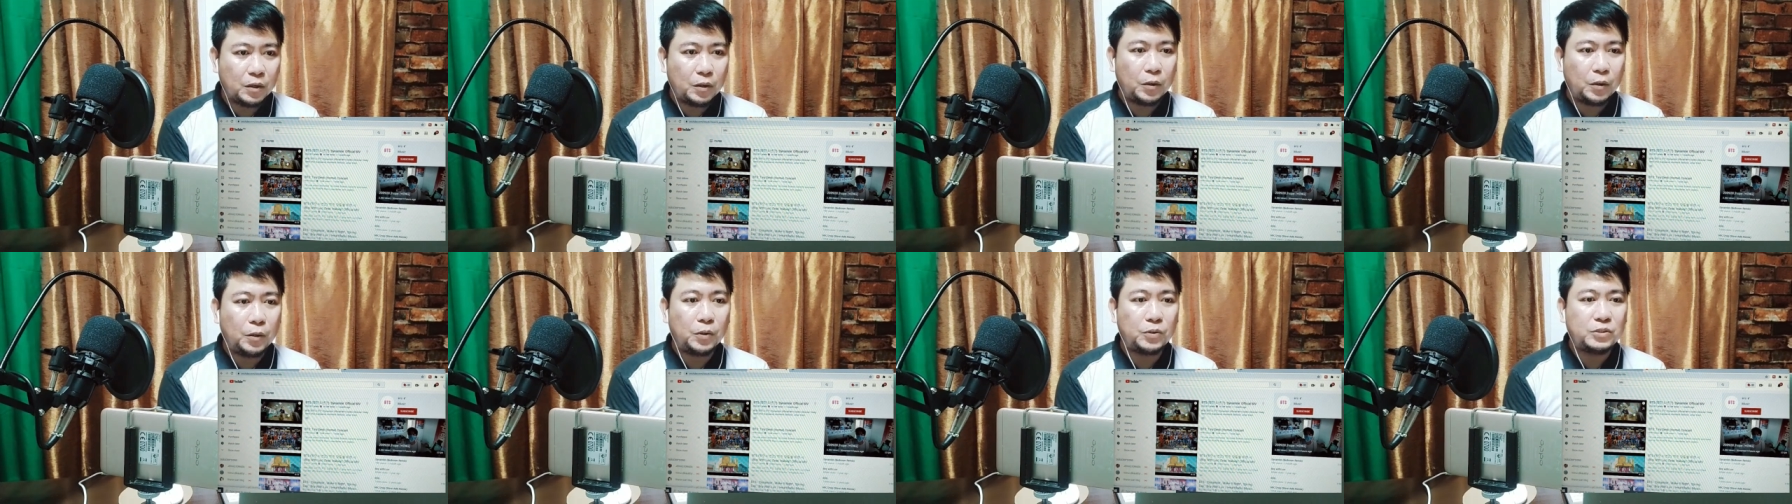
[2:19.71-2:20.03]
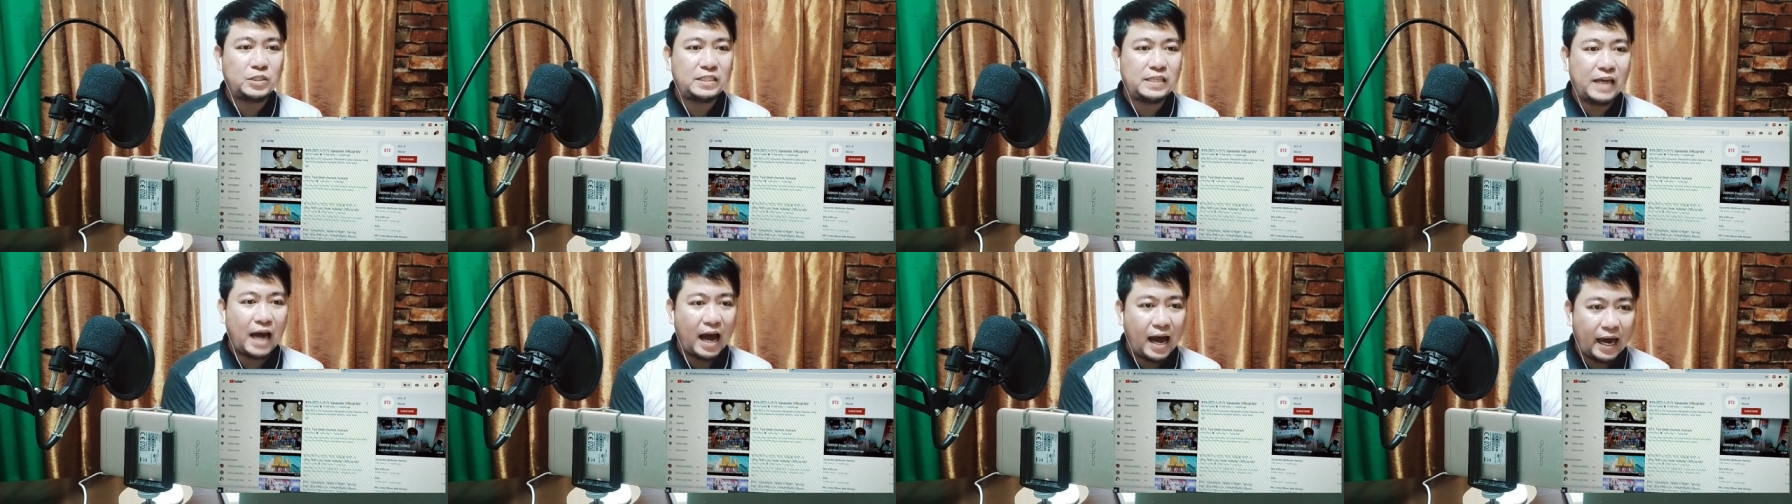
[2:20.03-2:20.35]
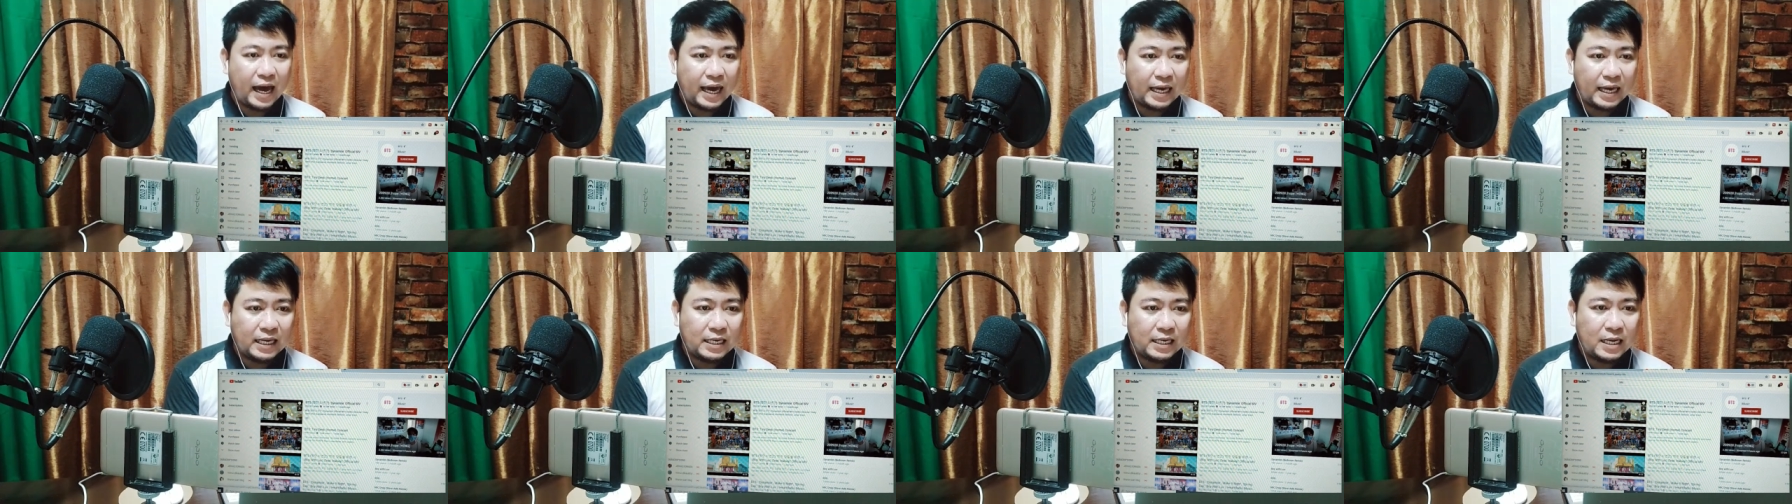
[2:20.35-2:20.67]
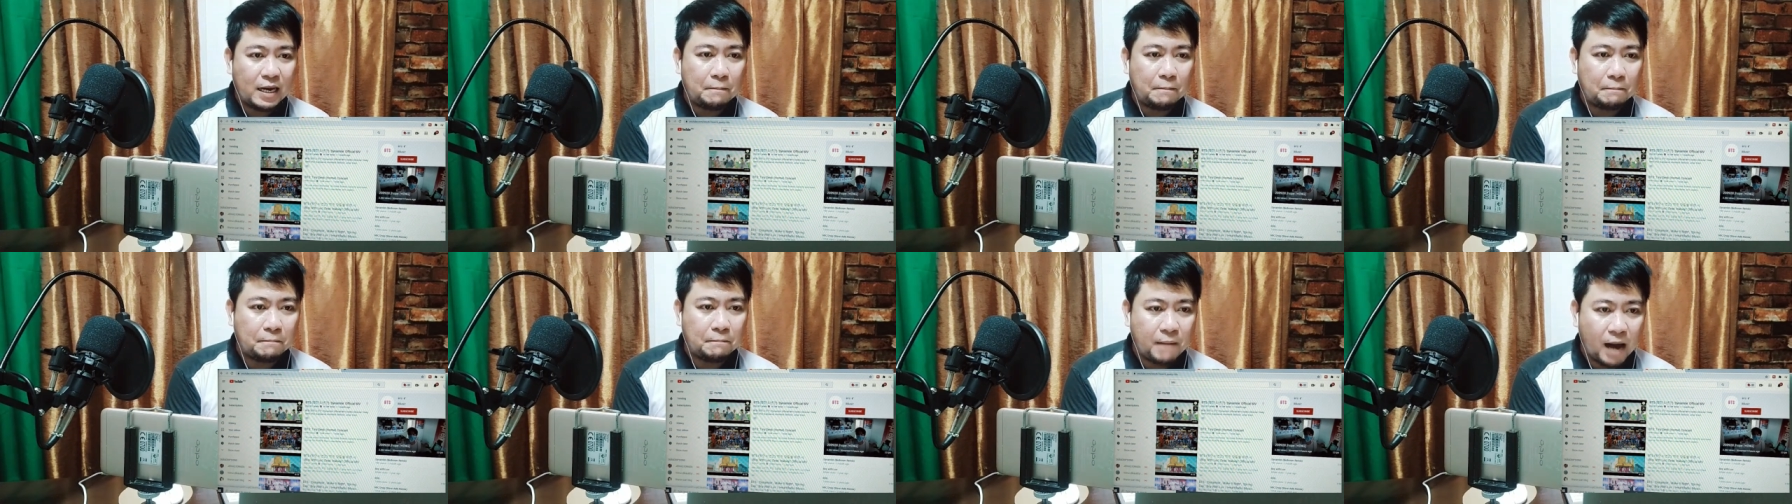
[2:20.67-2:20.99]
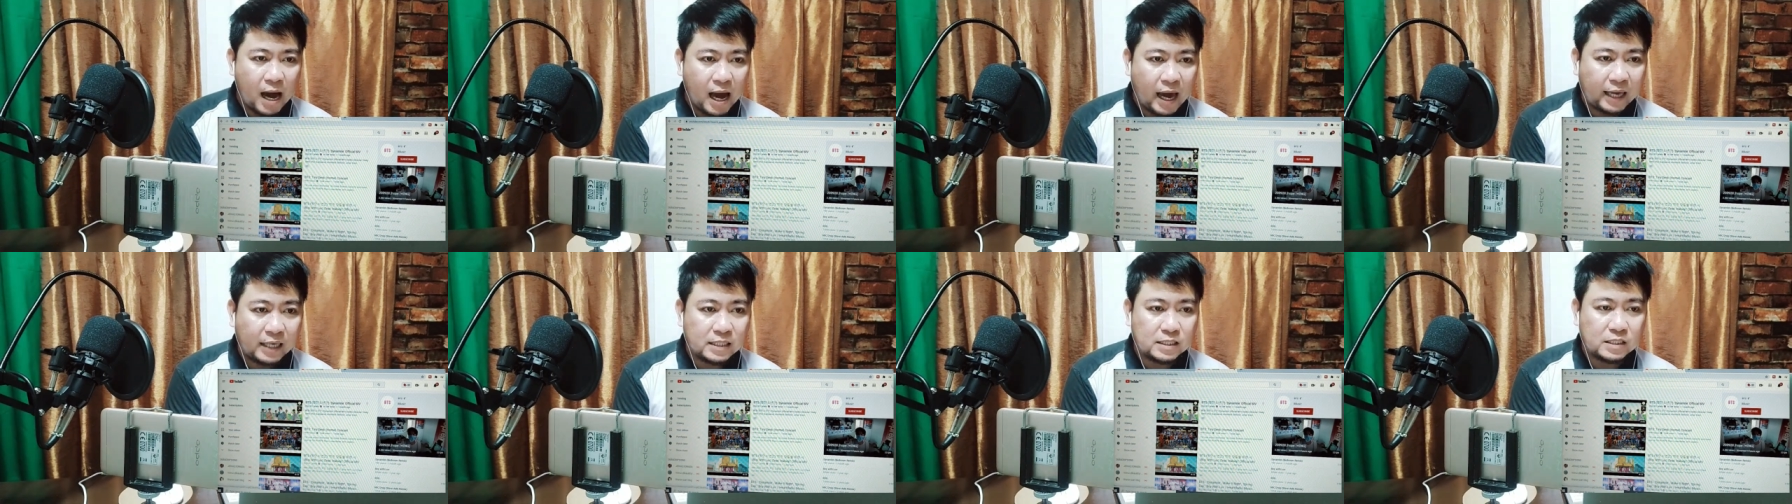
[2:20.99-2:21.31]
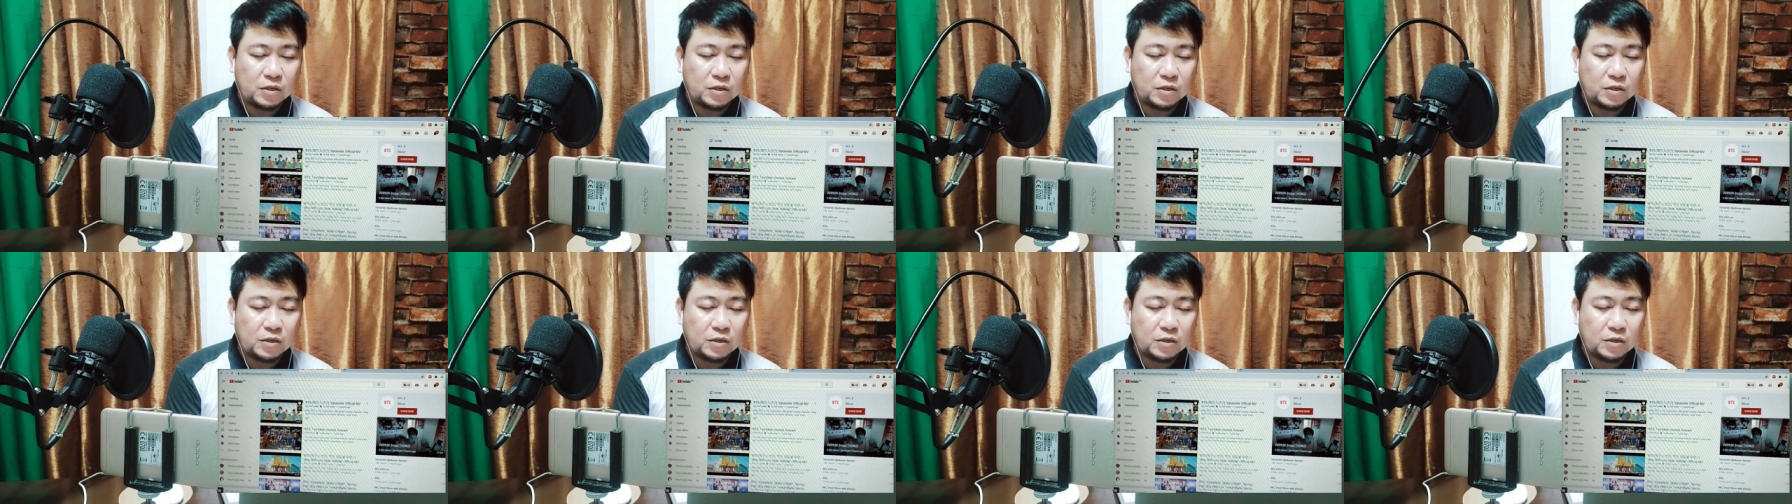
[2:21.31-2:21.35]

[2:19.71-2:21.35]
or Dynamite.